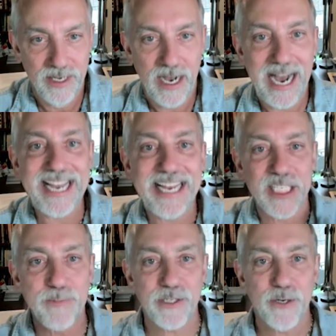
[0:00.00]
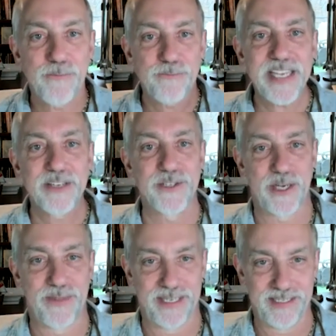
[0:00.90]
I expect to feel
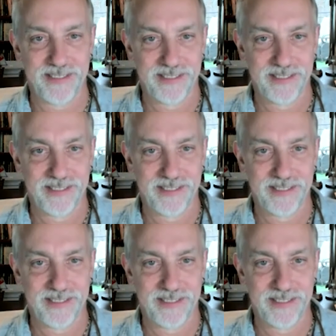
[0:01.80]
something